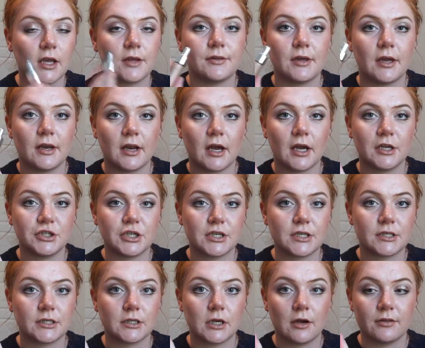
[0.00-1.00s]
and then I
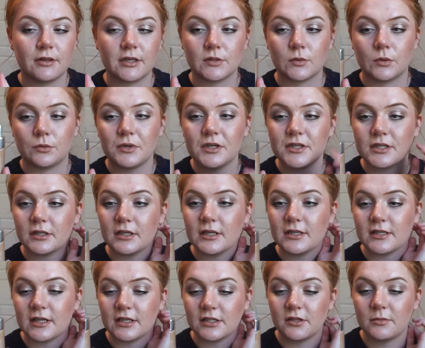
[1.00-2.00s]
just got this one recently
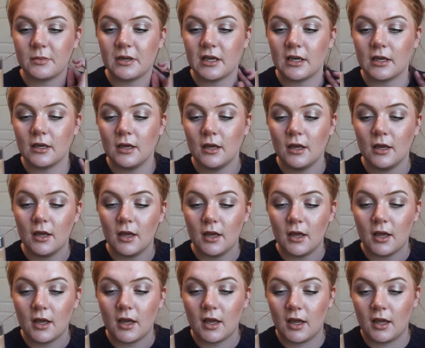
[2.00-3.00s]
sent to me,
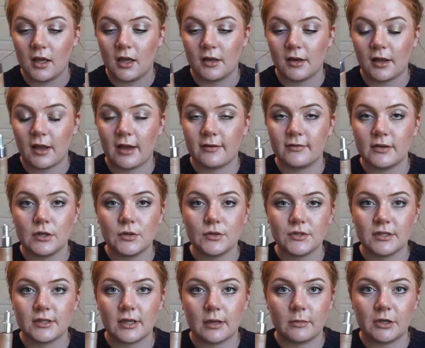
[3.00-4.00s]
and I haven't used
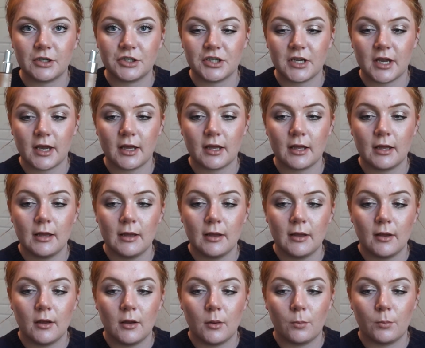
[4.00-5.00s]
it that much yet,
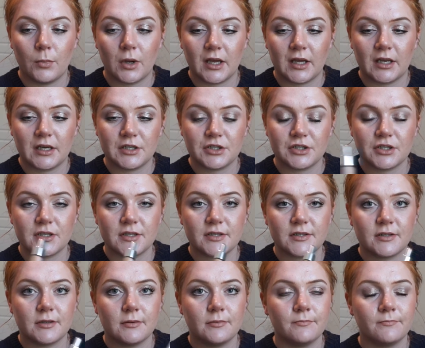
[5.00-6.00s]
but it is
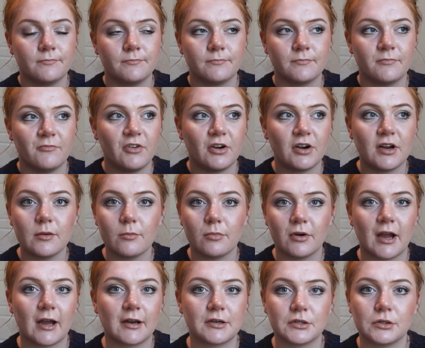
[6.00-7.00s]
just very
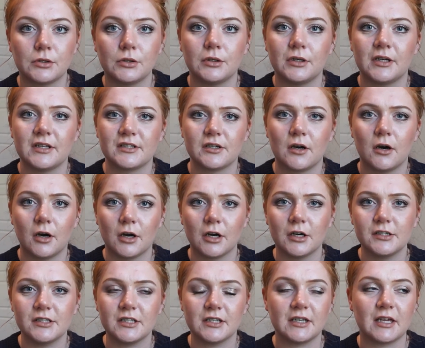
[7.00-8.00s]
impractical. It's
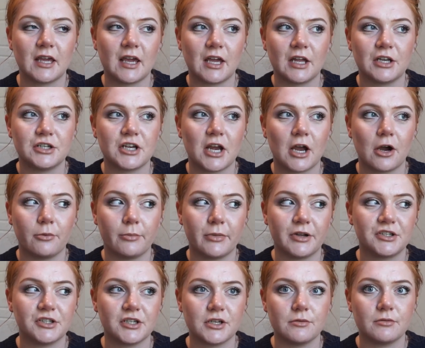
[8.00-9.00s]
hard to gauge how
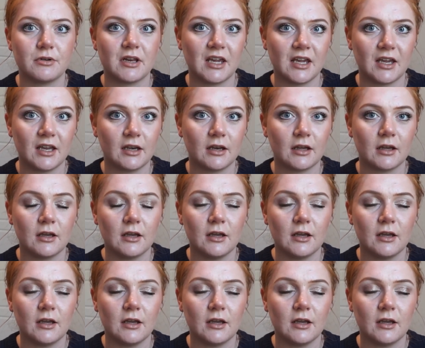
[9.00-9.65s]
much you need,